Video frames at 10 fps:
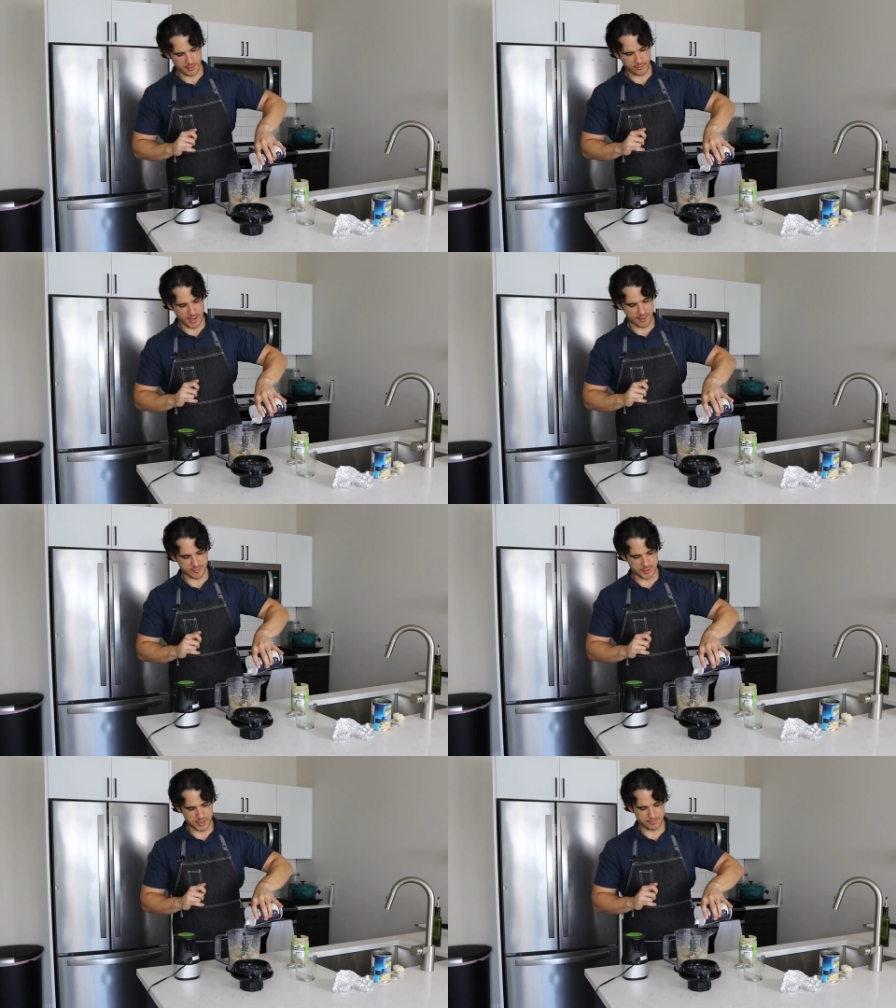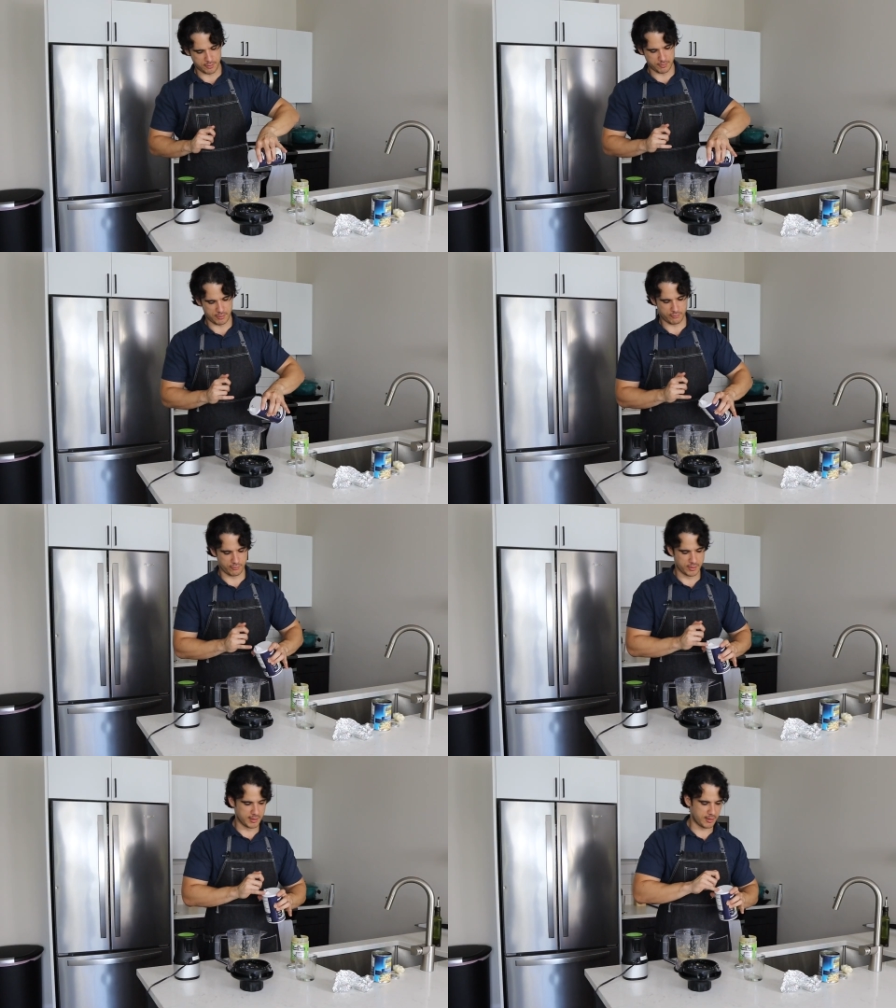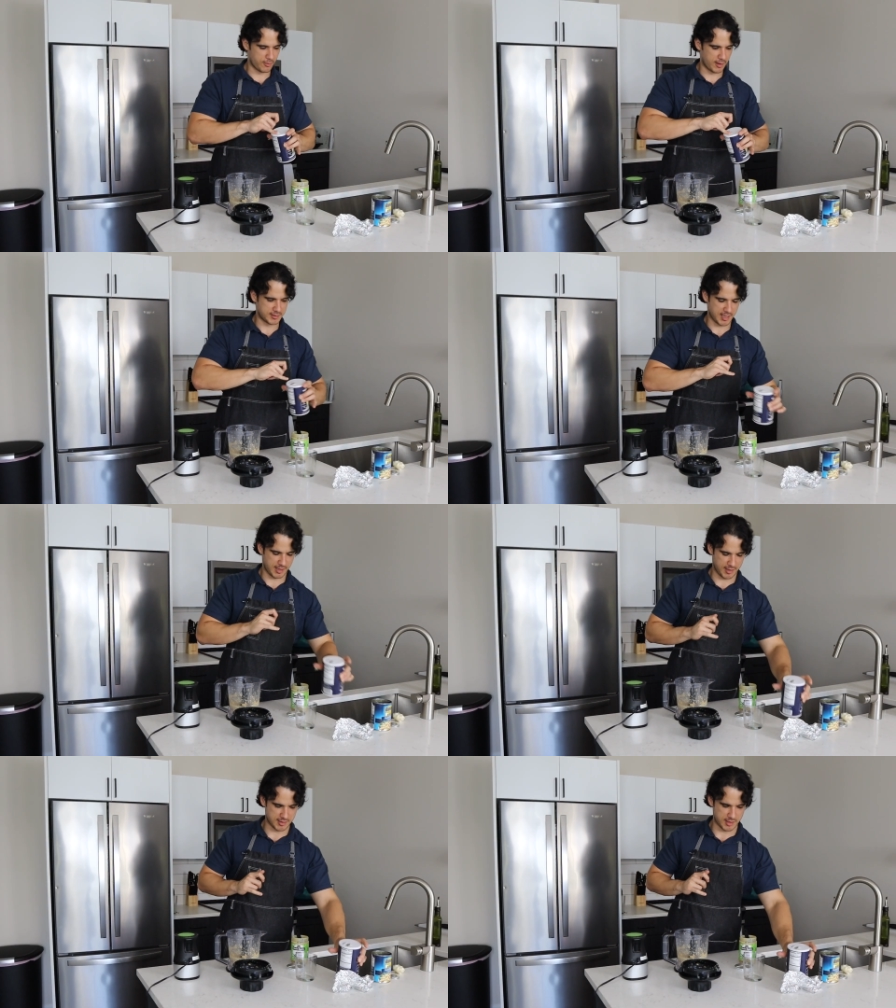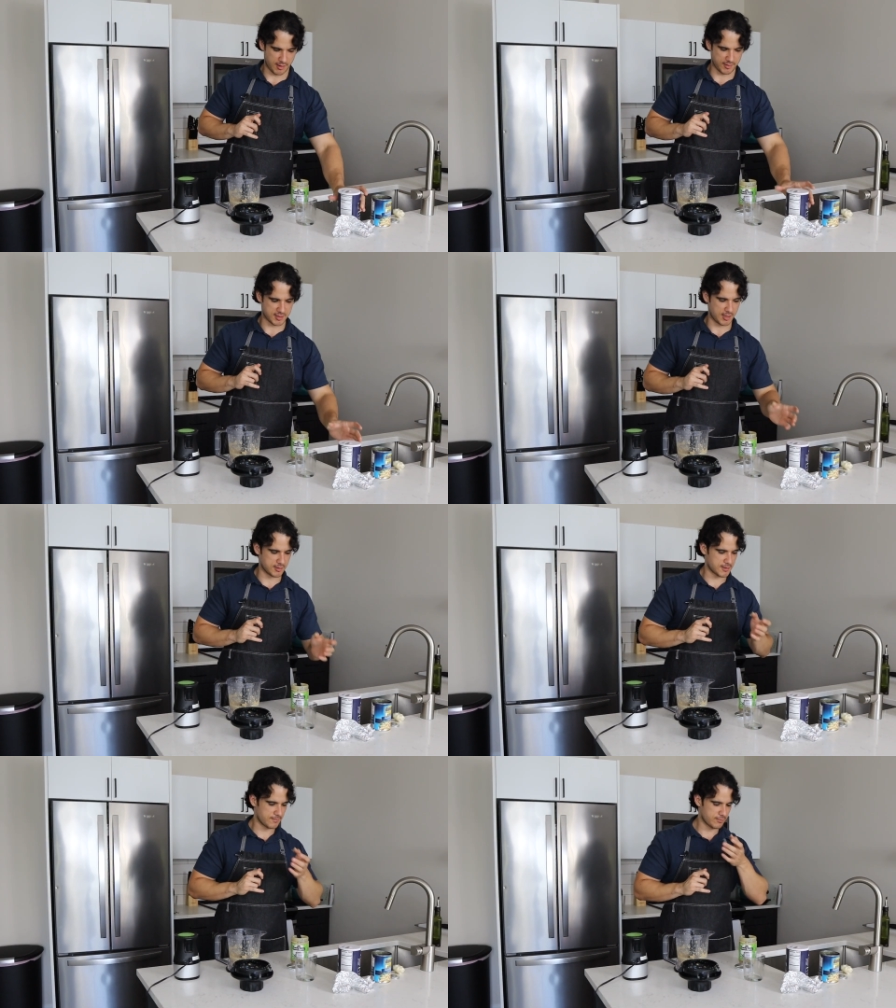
another half teaspoon. We really want to take it easy on the salt.